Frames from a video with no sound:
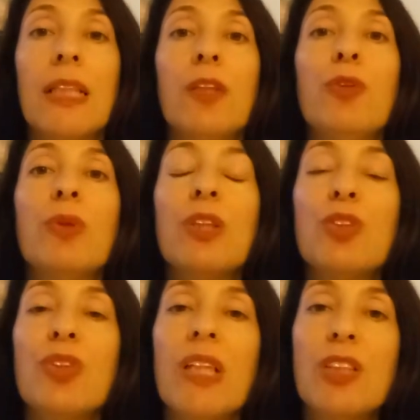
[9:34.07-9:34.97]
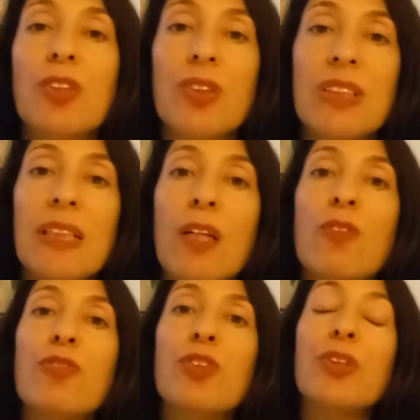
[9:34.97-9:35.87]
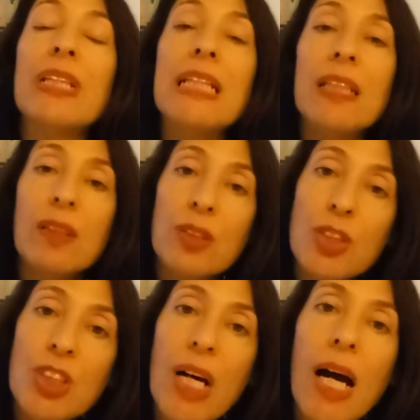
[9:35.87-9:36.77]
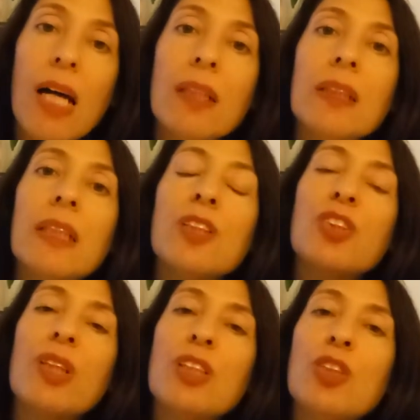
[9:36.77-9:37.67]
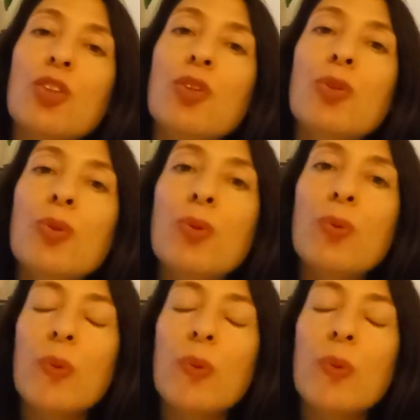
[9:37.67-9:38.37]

You can trust yourself. Your inner child can trust you,